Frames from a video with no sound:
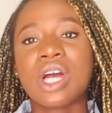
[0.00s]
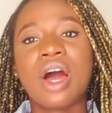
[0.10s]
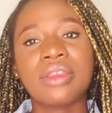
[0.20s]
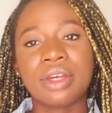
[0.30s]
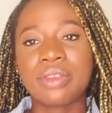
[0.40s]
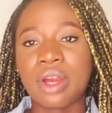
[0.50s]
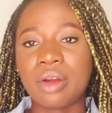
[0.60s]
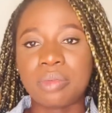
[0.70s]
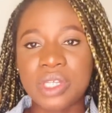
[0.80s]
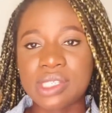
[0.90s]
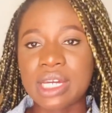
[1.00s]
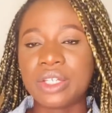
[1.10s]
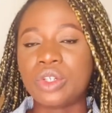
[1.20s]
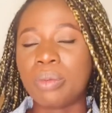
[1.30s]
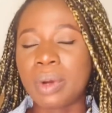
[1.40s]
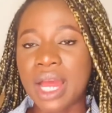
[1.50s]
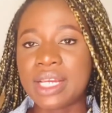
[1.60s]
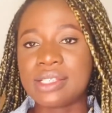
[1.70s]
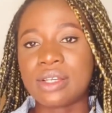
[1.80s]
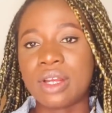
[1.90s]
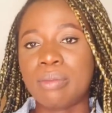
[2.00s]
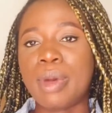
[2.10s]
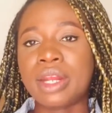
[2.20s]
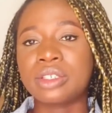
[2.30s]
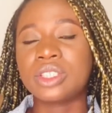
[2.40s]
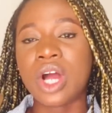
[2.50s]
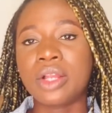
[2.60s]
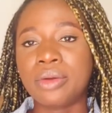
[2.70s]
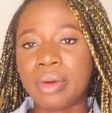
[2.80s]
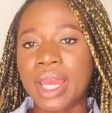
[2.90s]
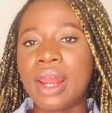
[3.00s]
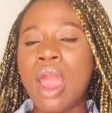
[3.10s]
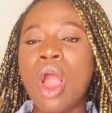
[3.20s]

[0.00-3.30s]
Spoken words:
other therapies that your body is going to better tolerate